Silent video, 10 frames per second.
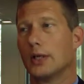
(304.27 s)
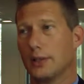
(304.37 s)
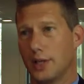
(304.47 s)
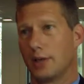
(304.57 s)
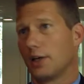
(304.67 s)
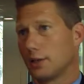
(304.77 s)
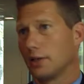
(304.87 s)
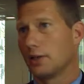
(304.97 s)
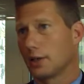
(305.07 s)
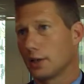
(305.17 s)
And there I
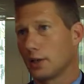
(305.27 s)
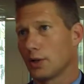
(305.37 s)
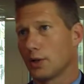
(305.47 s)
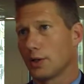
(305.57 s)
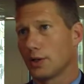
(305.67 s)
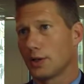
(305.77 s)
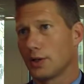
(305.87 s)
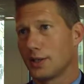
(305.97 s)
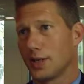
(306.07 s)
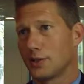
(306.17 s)
think
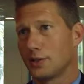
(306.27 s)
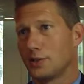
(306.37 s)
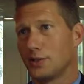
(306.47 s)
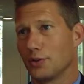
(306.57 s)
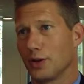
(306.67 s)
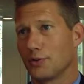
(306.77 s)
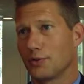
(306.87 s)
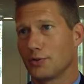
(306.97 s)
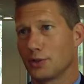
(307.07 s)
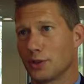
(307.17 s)
yeah, you need to
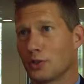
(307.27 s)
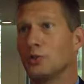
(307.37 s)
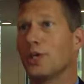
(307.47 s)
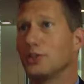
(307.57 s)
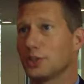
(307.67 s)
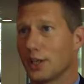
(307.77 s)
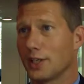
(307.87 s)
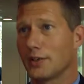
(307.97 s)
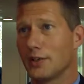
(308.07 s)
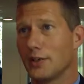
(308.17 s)
have a good
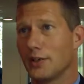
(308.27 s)
insight